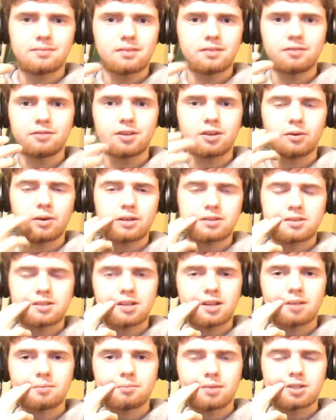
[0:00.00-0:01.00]
video
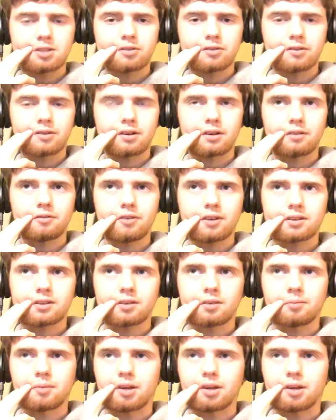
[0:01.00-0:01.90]
hasn't had much of an effect on